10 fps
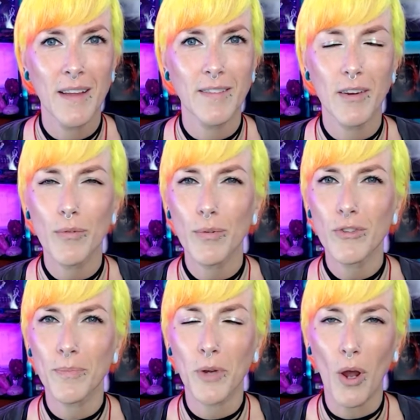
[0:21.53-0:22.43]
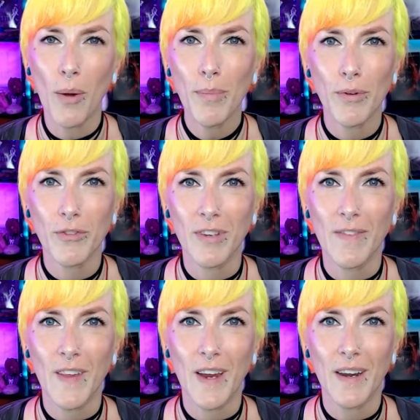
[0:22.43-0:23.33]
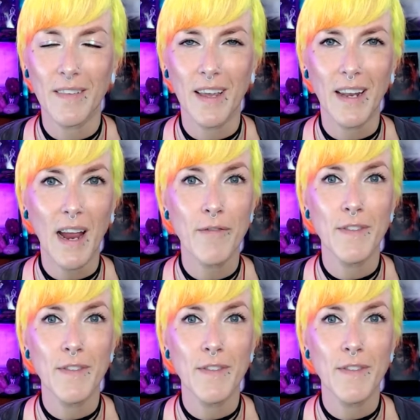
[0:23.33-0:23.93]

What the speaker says: there were some combos in there that I've